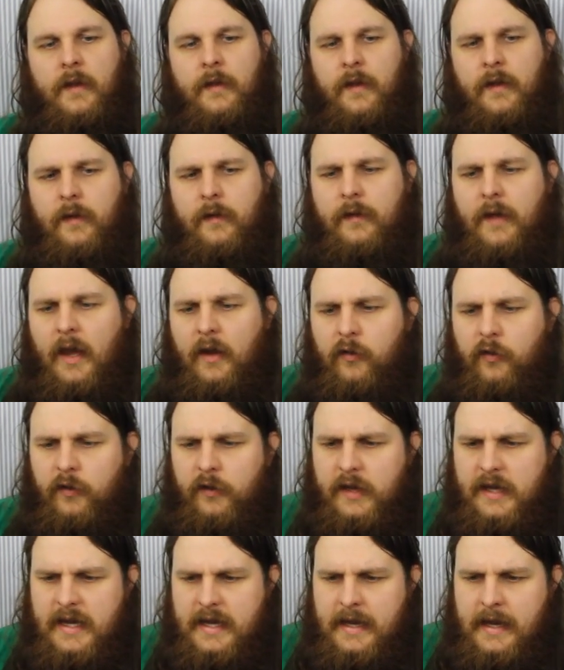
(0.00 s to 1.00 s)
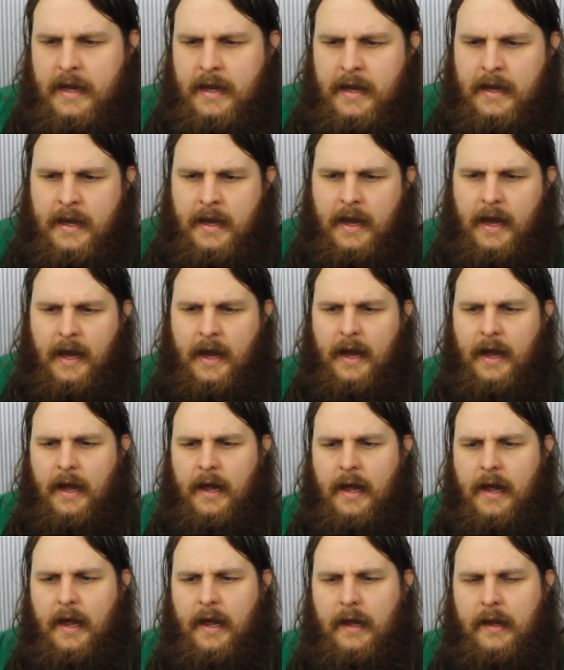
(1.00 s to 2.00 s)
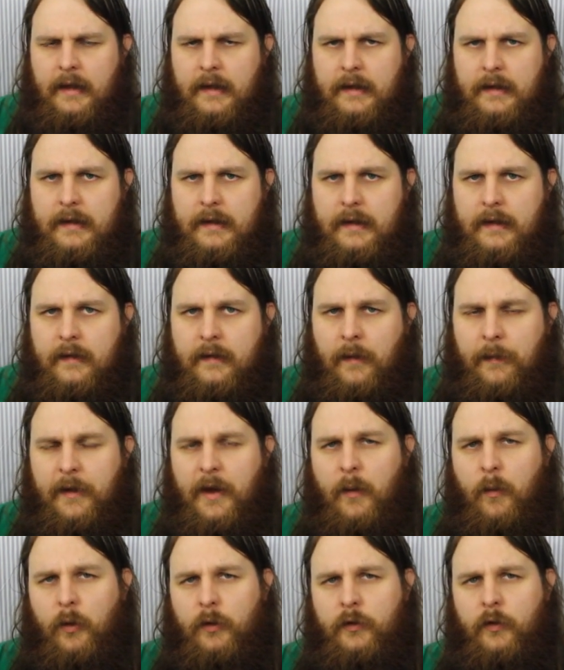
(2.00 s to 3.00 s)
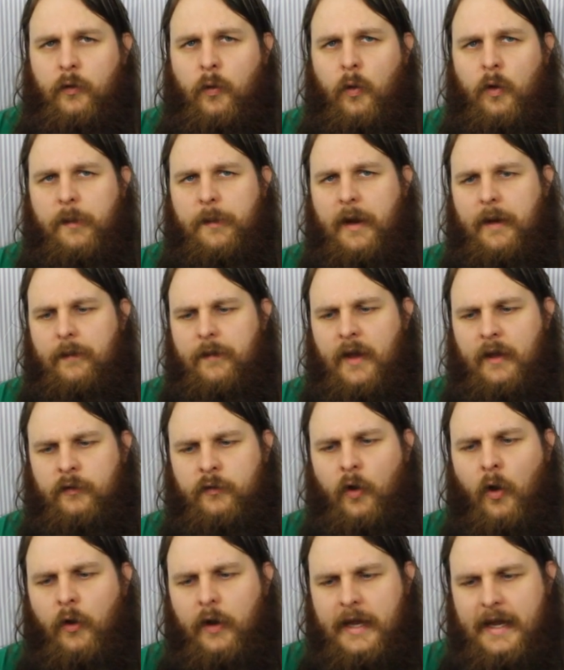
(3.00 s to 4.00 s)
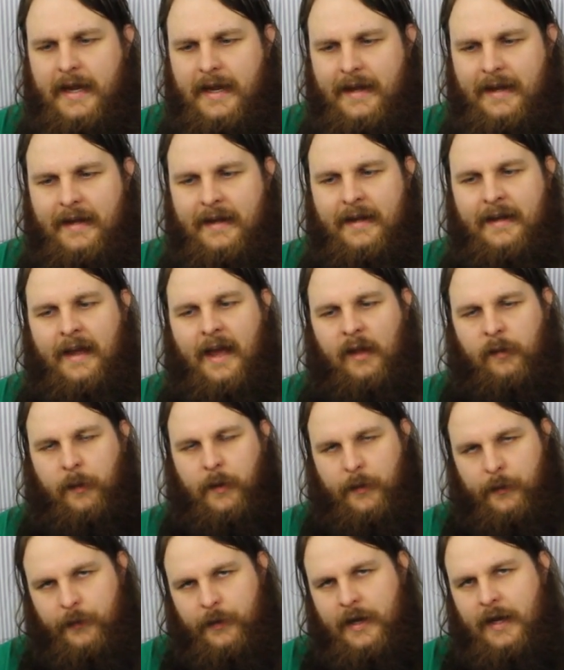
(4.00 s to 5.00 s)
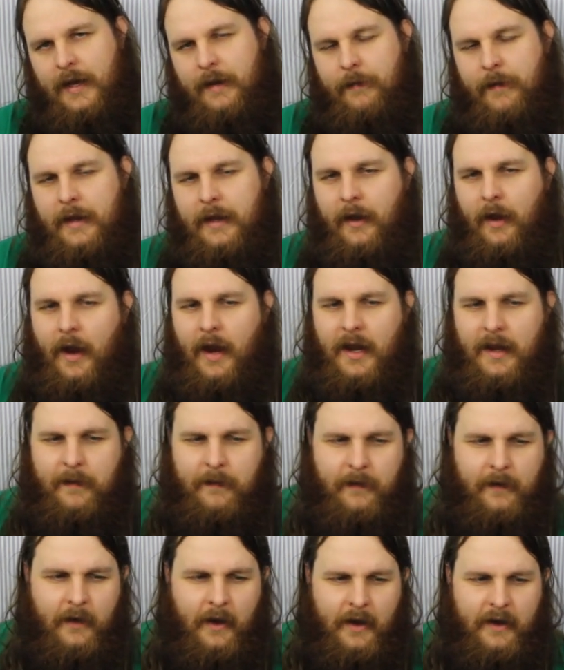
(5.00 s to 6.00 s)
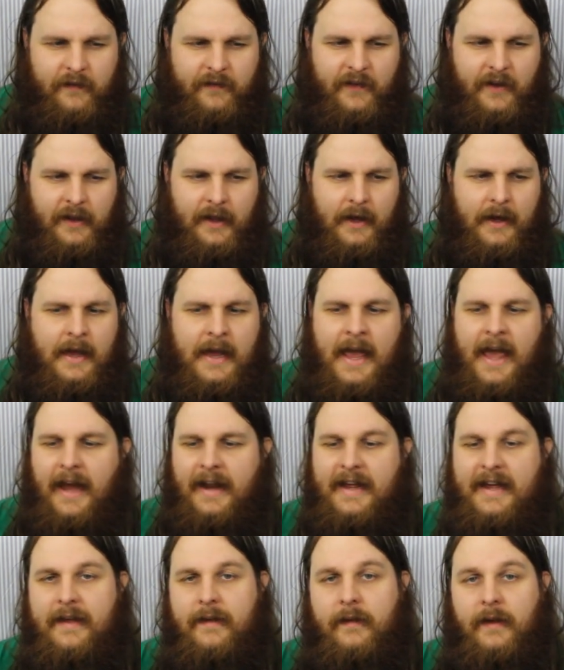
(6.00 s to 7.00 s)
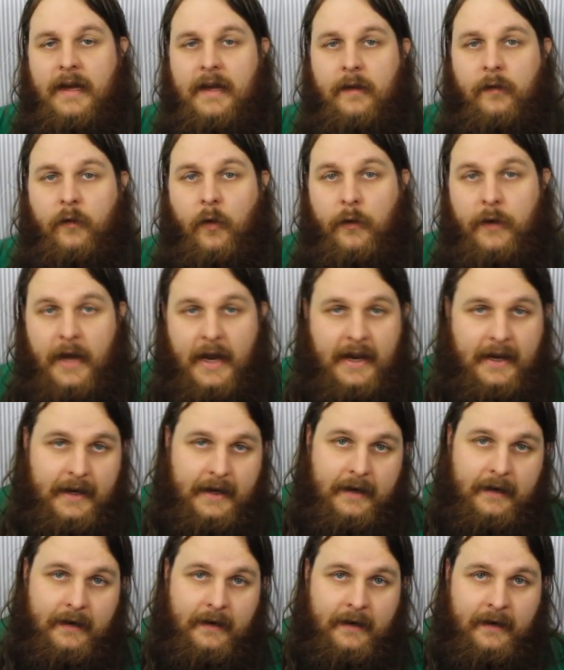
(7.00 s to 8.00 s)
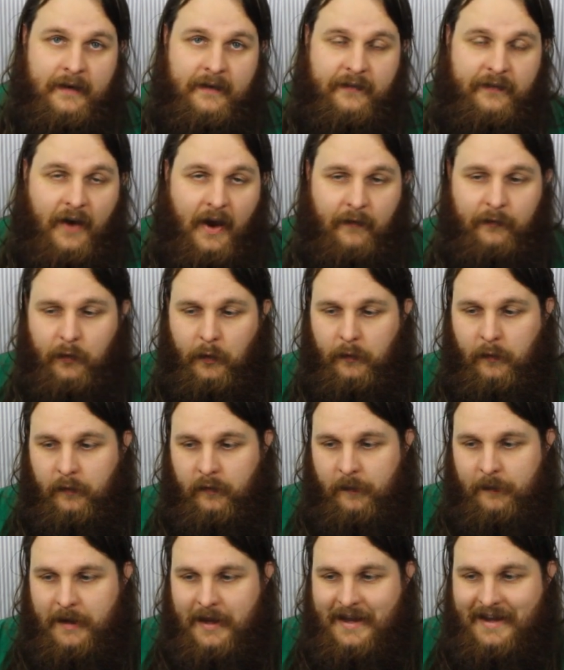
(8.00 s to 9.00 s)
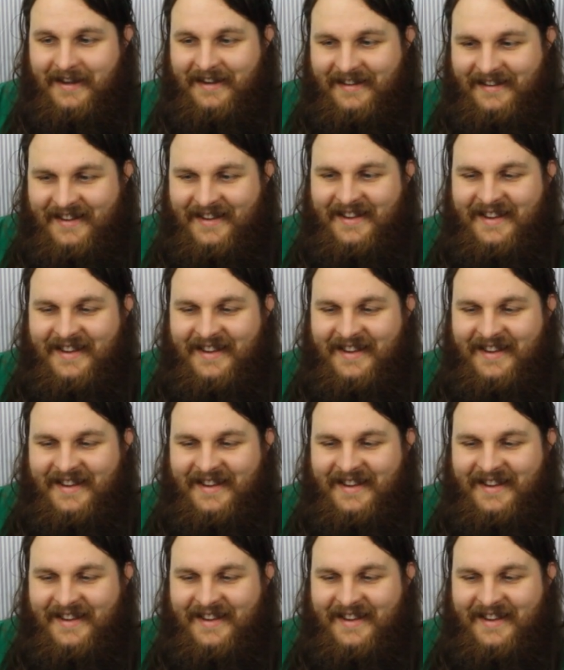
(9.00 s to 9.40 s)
this is actually uh, something I wanted to talk about. Now, Donnie has been a really, really kind, kind fella, and he's he's donated five dollars to me.